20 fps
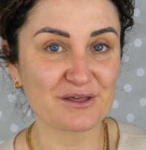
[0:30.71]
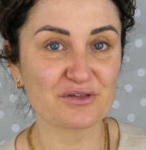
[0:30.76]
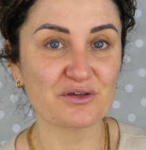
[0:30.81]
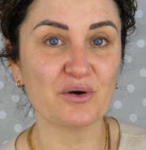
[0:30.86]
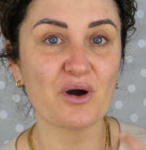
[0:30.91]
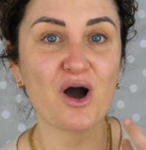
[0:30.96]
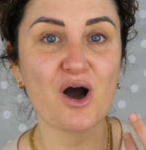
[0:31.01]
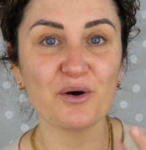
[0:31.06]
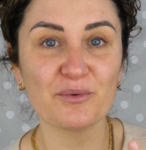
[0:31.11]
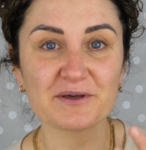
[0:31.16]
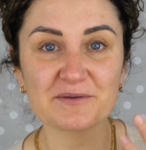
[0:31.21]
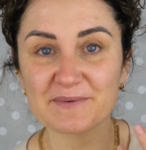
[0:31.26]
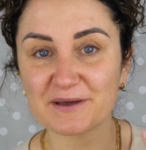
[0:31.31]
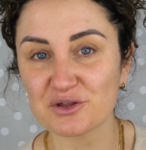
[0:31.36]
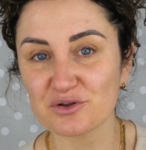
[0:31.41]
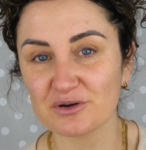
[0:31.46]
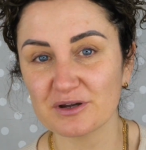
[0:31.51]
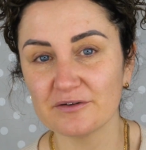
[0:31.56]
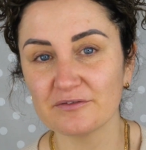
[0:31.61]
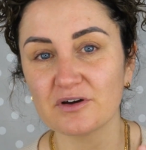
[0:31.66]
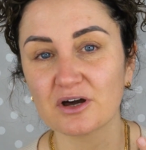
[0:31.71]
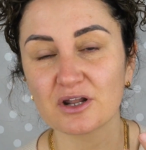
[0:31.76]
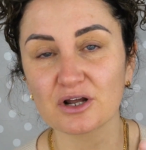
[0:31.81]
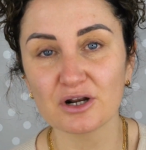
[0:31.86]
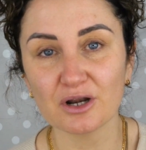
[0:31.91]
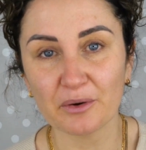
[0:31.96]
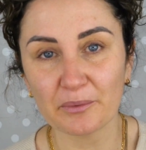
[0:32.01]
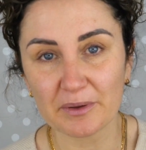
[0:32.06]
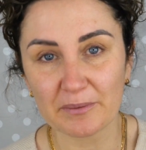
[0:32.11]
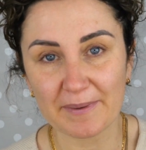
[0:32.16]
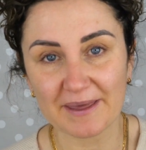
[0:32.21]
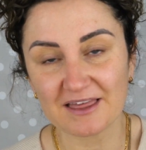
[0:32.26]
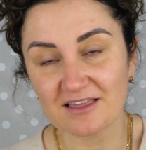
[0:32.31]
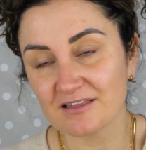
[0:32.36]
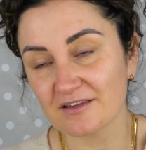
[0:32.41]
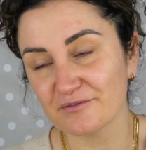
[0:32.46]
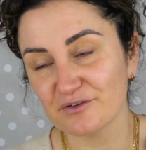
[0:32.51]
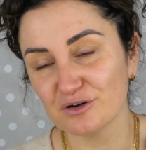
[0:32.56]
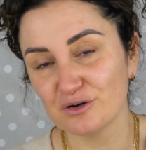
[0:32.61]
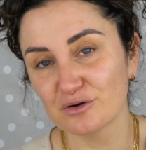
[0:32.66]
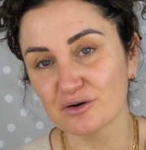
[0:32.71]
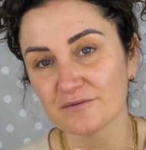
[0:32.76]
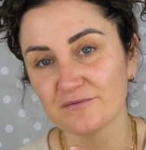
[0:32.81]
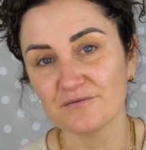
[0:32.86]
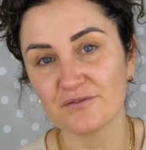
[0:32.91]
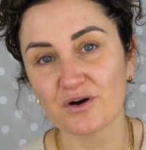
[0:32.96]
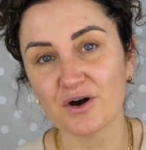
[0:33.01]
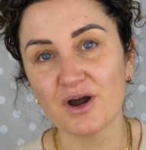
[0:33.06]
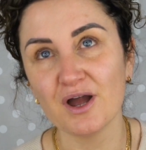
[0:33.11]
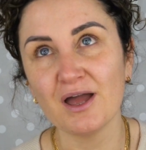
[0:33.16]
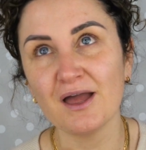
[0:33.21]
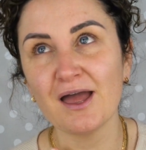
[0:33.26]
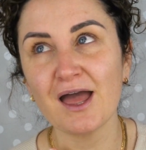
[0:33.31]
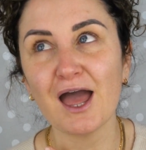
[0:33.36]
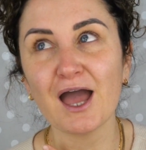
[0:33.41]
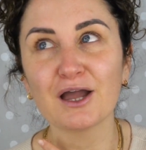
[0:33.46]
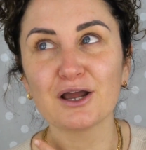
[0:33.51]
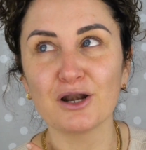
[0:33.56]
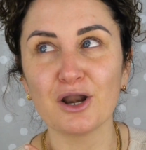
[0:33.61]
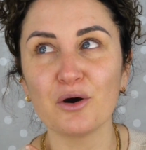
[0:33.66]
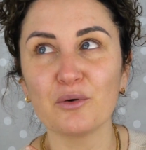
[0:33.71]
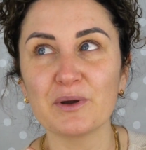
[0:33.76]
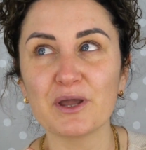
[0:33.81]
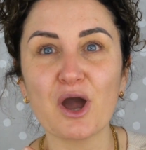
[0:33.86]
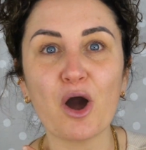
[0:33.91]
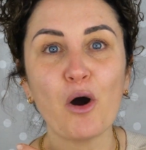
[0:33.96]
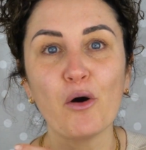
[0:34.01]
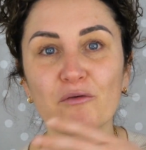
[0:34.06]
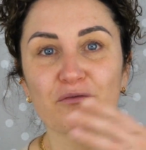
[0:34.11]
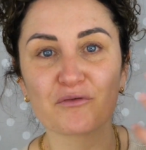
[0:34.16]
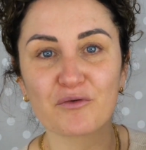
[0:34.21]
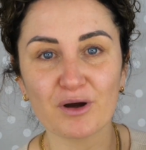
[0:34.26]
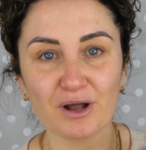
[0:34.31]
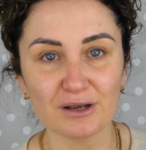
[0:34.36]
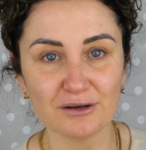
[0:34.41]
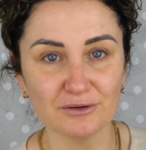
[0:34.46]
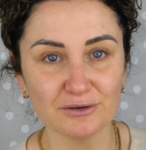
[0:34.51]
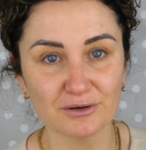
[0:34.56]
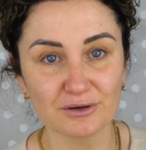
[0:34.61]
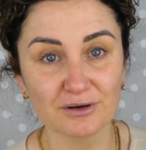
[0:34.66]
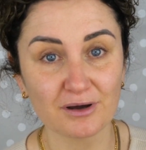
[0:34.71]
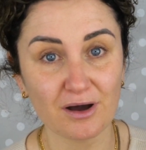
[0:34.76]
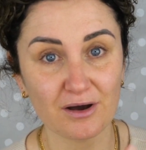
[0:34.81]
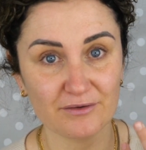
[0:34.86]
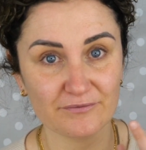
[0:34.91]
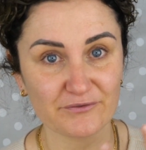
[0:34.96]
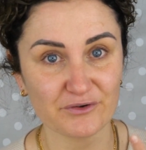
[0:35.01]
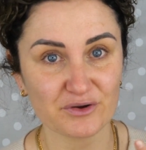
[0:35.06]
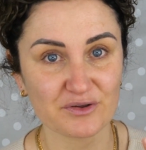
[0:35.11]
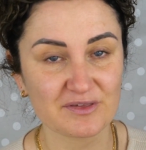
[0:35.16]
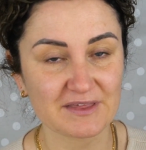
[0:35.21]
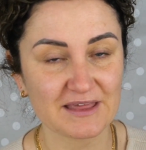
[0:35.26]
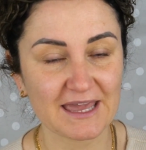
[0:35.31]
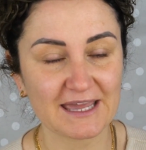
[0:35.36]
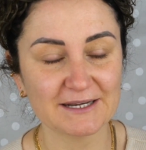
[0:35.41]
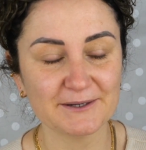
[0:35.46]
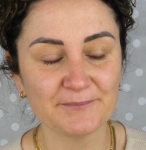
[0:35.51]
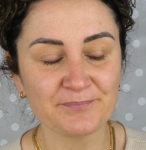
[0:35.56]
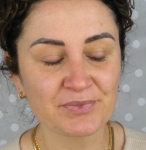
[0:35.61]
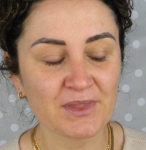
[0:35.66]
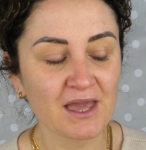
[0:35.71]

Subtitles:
So always make sure you've got a glowy base if you're looking for a glowy overall look on your skin.